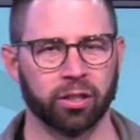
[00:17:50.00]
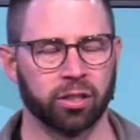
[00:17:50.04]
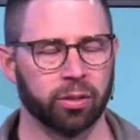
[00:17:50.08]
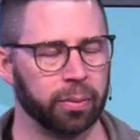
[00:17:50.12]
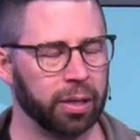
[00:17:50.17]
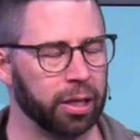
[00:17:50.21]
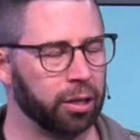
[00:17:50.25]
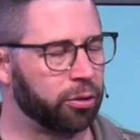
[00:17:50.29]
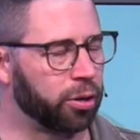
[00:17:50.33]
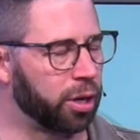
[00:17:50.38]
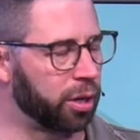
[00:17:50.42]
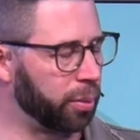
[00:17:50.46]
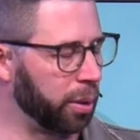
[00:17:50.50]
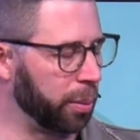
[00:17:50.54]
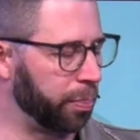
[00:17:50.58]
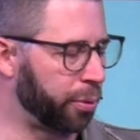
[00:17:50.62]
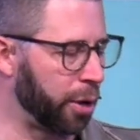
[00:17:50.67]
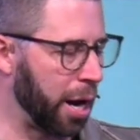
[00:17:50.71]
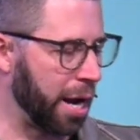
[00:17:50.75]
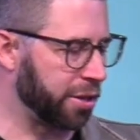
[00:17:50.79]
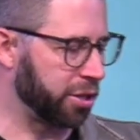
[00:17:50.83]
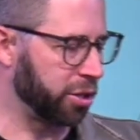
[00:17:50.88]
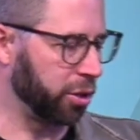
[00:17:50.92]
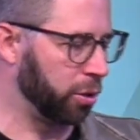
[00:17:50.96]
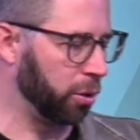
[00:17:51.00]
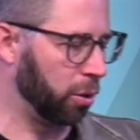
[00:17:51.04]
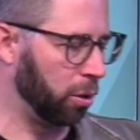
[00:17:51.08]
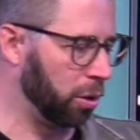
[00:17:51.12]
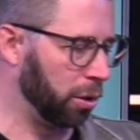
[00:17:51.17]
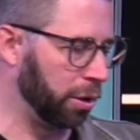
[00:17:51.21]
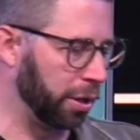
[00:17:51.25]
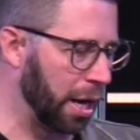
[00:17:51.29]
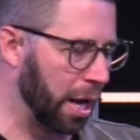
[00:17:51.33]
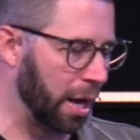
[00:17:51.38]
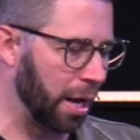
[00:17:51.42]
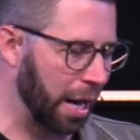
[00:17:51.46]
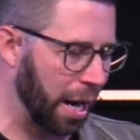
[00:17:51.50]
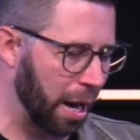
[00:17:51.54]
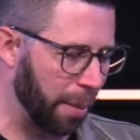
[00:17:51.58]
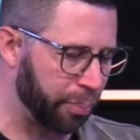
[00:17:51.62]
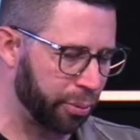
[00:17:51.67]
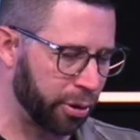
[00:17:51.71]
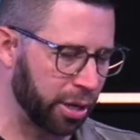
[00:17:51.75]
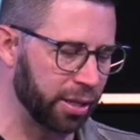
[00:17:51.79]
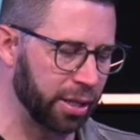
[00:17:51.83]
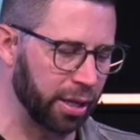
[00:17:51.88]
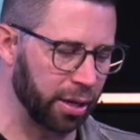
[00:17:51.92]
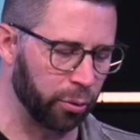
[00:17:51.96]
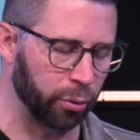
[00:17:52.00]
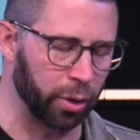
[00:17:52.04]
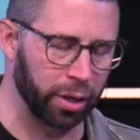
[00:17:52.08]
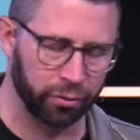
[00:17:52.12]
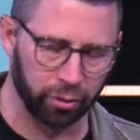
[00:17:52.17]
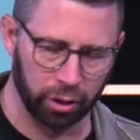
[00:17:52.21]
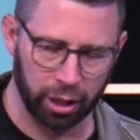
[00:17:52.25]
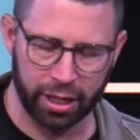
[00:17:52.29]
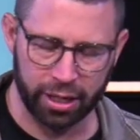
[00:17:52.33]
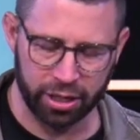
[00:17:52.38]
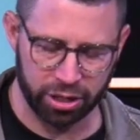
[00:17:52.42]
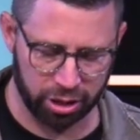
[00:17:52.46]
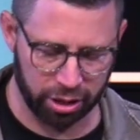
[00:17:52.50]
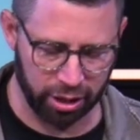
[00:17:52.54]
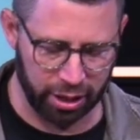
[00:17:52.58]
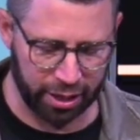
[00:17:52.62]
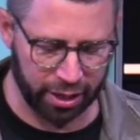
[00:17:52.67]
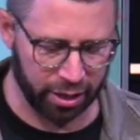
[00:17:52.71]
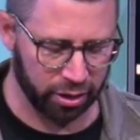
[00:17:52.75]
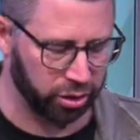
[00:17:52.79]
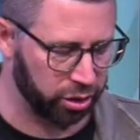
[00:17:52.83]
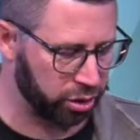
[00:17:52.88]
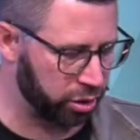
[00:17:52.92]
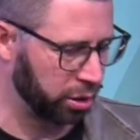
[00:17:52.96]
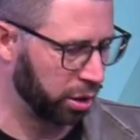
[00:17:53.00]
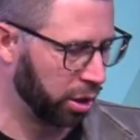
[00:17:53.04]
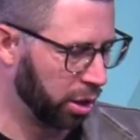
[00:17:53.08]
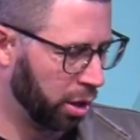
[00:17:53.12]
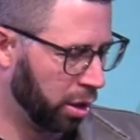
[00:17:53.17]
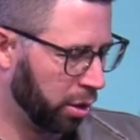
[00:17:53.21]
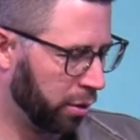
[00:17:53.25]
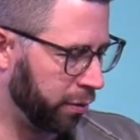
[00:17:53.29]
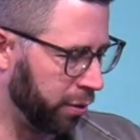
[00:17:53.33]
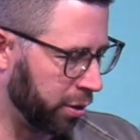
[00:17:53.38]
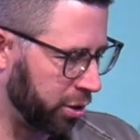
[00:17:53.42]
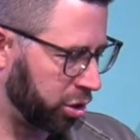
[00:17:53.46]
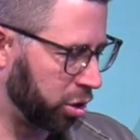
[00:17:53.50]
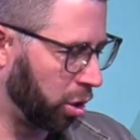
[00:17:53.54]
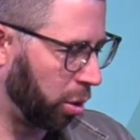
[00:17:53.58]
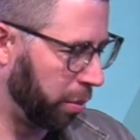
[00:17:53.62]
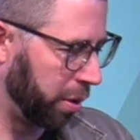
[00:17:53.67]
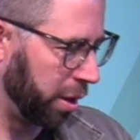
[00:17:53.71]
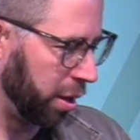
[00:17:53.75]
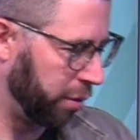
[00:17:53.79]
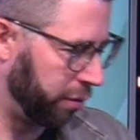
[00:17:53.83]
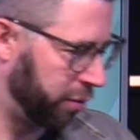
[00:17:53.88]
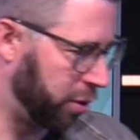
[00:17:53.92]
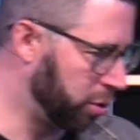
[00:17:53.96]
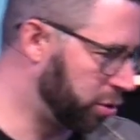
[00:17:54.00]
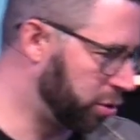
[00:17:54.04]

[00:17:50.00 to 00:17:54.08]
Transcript: to be incredibly practical, and I pray that a revelation hits for so many of you